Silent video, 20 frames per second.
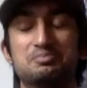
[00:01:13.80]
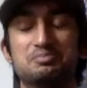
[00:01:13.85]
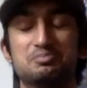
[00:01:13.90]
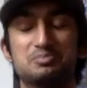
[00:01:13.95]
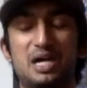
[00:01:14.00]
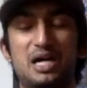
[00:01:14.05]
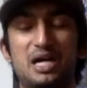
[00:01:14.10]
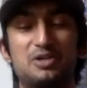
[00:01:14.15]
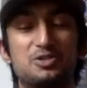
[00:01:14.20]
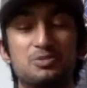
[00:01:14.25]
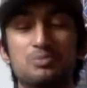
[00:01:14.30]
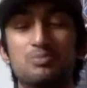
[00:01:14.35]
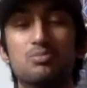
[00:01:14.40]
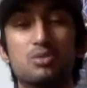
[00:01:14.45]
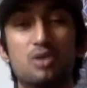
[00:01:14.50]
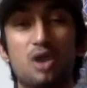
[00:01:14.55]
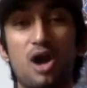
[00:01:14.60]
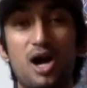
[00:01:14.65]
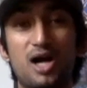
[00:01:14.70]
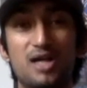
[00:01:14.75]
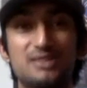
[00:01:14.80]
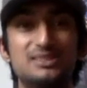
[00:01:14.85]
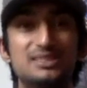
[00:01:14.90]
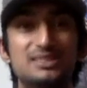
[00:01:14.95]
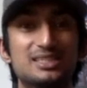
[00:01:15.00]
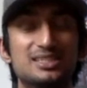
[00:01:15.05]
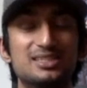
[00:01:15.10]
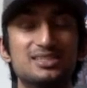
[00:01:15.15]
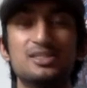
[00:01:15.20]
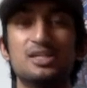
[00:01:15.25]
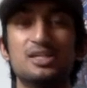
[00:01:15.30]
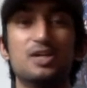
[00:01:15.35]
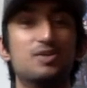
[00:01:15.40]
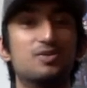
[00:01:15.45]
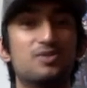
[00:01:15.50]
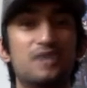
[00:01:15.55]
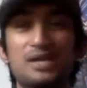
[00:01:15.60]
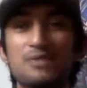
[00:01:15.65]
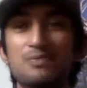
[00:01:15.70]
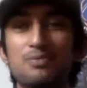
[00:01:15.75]
Malcolm Brogdon, a
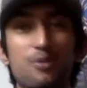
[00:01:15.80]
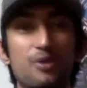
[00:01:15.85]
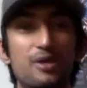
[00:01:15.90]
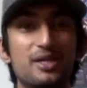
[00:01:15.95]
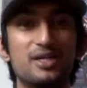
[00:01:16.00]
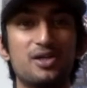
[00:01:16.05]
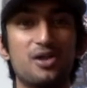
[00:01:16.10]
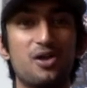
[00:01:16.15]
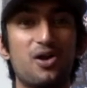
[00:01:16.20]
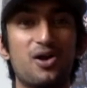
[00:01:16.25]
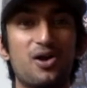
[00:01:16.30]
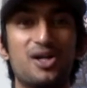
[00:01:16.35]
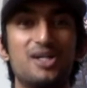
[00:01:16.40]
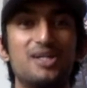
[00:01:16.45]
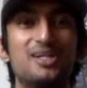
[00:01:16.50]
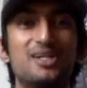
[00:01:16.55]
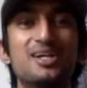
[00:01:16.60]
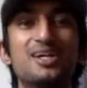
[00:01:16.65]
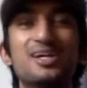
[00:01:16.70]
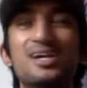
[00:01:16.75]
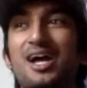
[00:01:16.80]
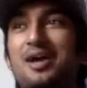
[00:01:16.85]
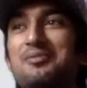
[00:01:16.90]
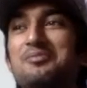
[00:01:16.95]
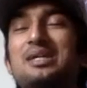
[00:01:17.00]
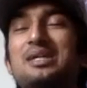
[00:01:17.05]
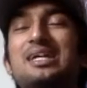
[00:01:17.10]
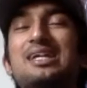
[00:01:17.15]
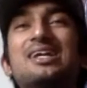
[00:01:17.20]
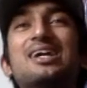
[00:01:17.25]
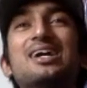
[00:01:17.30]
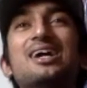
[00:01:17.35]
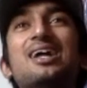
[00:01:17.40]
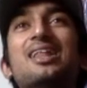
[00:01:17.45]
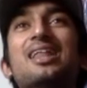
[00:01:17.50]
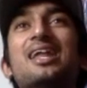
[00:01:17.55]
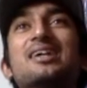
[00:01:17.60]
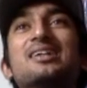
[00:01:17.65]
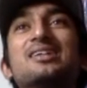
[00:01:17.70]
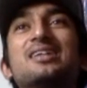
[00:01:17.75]
great point guard. I mean,
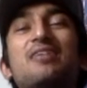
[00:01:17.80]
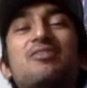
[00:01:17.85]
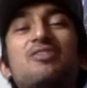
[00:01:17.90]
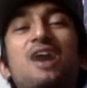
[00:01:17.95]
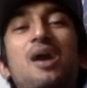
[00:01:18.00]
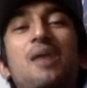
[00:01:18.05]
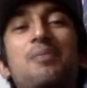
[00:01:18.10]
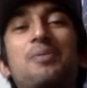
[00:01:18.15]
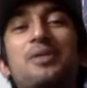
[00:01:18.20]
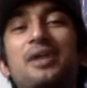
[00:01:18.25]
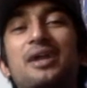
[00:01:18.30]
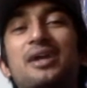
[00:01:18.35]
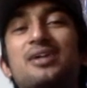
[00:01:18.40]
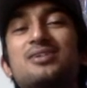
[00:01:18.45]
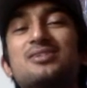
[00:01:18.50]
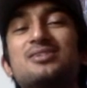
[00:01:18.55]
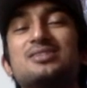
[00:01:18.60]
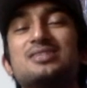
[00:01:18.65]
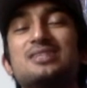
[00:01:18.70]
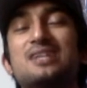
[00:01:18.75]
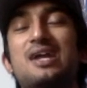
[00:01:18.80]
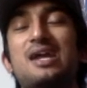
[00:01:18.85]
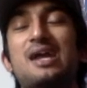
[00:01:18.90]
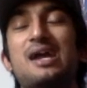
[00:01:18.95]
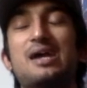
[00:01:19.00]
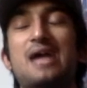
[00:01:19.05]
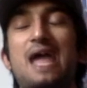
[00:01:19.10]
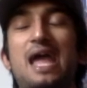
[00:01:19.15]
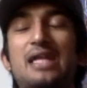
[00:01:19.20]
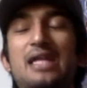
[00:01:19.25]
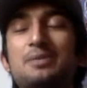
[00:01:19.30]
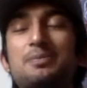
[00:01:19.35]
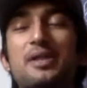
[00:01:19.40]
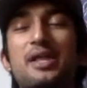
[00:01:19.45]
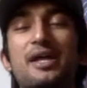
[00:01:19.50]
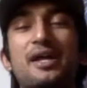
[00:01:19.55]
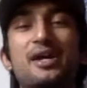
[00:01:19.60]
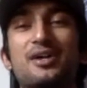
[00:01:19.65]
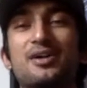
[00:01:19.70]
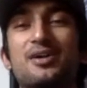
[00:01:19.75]
like they've got players, any
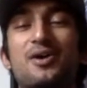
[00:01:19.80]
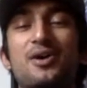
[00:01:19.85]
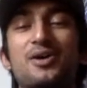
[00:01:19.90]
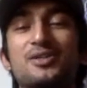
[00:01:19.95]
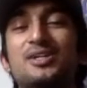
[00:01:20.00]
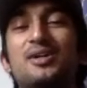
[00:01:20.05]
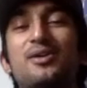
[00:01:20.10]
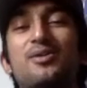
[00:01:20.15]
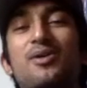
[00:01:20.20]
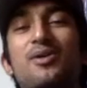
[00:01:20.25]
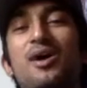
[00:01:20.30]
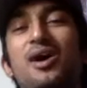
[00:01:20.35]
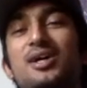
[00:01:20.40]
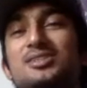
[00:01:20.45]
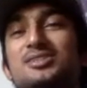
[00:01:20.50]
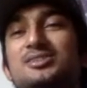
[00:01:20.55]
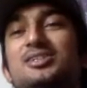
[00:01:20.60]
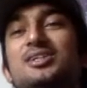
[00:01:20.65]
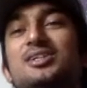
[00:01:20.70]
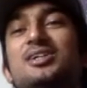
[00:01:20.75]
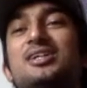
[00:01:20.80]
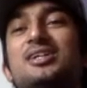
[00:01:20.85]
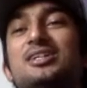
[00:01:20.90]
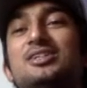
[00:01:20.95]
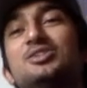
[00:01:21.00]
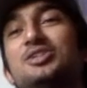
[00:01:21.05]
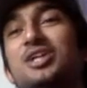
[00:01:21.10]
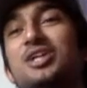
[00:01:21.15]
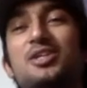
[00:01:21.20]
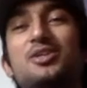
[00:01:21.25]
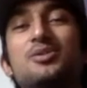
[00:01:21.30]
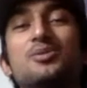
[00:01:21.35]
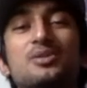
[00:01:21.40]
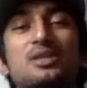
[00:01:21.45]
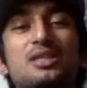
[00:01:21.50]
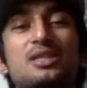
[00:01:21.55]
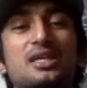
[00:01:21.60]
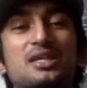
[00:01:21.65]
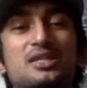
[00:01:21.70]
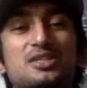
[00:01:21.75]
player on their roster can
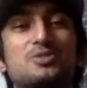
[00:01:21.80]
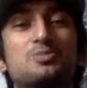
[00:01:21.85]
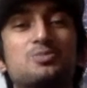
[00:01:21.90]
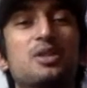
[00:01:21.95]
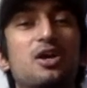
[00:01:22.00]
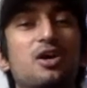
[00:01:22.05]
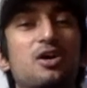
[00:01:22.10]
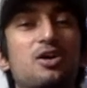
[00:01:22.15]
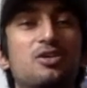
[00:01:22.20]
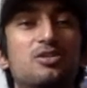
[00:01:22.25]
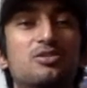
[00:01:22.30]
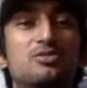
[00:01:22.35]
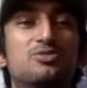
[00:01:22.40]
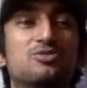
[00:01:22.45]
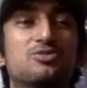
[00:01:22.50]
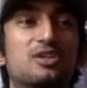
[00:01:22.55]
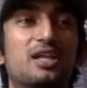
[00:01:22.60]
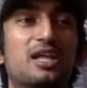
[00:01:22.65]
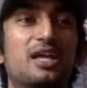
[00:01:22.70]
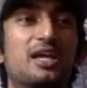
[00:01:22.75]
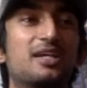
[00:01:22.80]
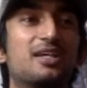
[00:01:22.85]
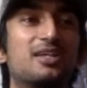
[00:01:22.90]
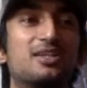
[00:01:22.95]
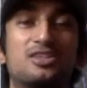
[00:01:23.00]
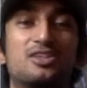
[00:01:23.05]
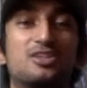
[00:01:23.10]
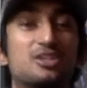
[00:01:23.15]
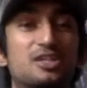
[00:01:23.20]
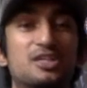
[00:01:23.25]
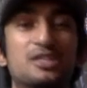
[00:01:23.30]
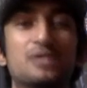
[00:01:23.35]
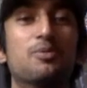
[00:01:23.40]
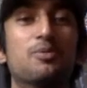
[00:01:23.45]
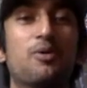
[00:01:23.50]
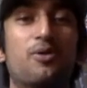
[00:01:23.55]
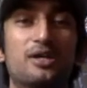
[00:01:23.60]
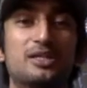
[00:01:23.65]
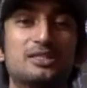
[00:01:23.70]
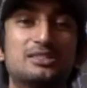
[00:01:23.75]
genuinely explode for like 30
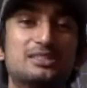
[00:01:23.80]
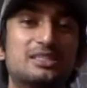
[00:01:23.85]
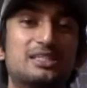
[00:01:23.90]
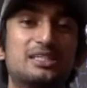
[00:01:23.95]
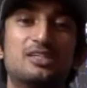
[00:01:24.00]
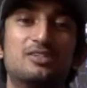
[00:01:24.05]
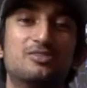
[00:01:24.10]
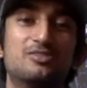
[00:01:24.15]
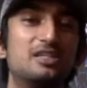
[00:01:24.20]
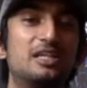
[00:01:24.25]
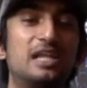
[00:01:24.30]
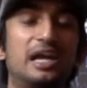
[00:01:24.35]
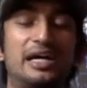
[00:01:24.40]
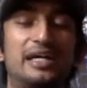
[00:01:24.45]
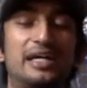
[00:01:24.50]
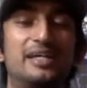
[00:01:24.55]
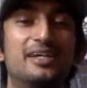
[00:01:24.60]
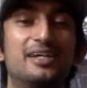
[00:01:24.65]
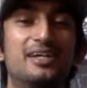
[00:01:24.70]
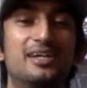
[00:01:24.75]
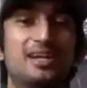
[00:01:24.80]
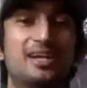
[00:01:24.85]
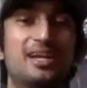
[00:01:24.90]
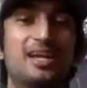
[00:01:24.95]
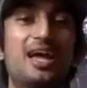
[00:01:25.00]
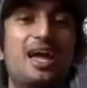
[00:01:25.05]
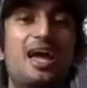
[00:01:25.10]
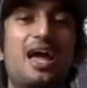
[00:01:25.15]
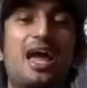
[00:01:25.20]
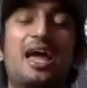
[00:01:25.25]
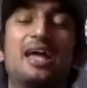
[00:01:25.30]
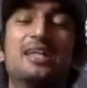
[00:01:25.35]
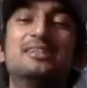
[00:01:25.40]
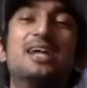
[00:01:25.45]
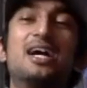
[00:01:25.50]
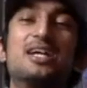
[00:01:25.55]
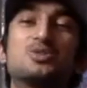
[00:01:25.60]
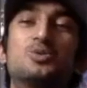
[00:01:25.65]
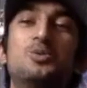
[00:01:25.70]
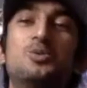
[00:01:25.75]
points in a given night. And
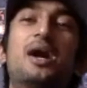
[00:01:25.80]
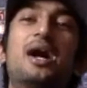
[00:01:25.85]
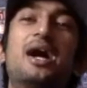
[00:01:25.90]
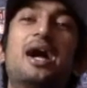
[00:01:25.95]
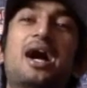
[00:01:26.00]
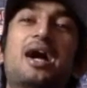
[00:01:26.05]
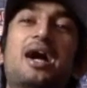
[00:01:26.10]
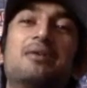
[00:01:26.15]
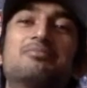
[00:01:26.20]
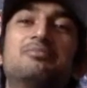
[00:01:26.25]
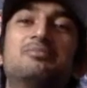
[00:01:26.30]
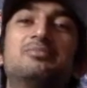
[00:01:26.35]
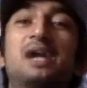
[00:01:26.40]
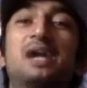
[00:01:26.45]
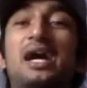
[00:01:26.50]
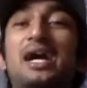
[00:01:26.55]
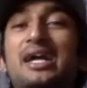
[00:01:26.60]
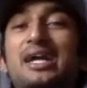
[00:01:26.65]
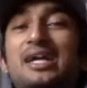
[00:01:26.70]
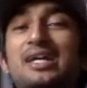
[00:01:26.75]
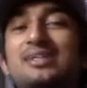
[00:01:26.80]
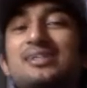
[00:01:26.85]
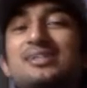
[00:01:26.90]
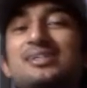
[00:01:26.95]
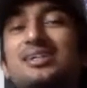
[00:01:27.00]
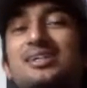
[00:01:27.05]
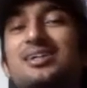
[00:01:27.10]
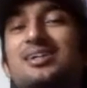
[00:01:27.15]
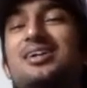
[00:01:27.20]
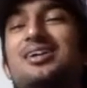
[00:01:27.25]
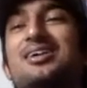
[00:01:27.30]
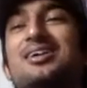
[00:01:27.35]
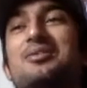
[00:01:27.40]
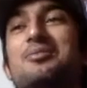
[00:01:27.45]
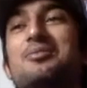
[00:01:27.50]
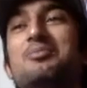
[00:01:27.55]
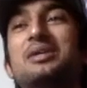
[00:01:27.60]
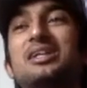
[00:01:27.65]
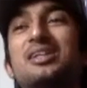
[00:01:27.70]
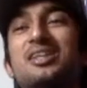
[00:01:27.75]
that's why I might
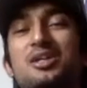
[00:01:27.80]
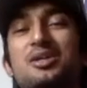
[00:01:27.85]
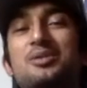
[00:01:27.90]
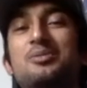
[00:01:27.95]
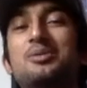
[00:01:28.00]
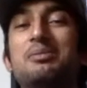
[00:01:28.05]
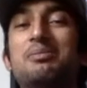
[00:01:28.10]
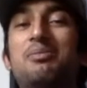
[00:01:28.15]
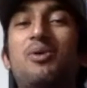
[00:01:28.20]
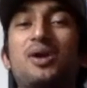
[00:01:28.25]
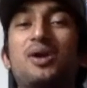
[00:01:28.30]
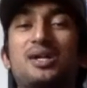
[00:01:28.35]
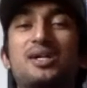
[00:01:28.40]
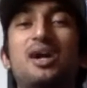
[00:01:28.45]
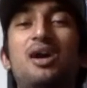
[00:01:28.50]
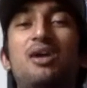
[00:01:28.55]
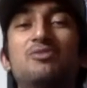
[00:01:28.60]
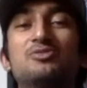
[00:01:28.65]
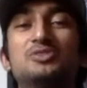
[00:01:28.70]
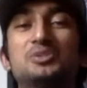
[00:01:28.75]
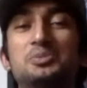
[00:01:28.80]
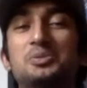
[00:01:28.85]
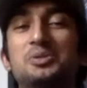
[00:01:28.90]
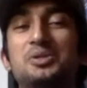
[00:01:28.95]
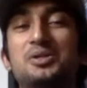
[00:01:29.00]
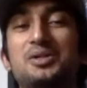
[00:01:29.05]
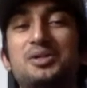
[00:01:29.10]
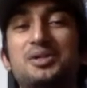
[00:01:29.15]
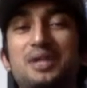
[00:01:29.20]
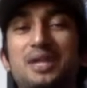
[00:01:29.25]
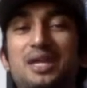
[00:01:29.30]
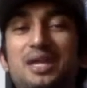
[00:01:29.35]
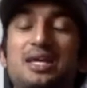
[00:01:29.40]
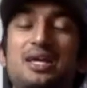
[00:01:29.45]
be a little bit more comfortable